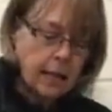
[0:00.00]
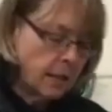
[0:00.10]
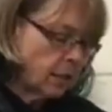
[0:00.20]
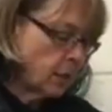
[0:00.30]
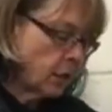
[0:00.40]

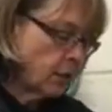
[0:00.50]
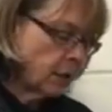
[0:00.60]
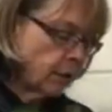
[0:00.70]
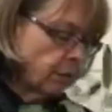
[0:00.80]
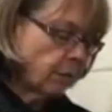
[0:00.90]
And you can
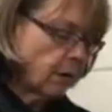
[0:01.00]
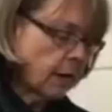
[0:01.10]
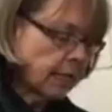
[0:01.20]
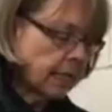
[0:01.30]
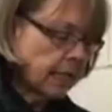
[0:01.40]
add the
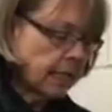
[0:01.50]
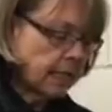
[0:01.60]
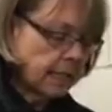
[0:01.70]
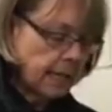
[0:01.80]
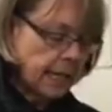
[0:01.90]
2 different
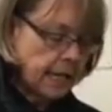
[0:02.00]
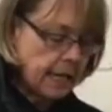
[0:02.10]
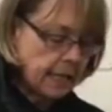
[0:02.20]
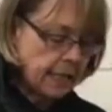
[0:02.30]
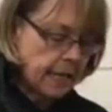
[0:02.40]

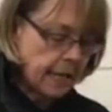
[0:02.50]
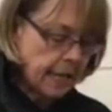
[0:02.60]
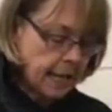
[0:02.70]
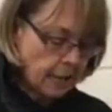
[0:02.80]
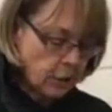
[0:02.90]
varieties
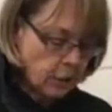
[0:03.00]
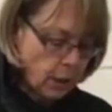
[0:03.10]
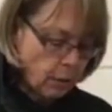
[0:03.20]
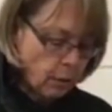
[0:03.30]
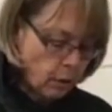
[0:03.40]
in
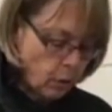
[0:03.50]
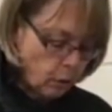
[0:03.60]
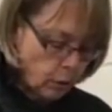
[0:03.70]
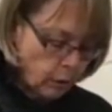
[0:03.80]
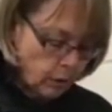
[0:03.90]
together as
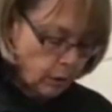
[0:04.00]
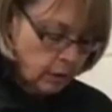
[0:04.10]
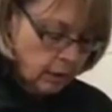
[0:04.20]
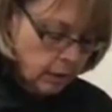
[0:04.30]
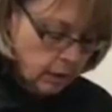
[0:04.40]
you go
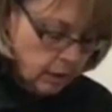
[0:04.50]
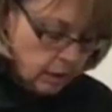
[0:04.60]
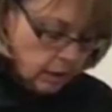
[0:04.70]
along.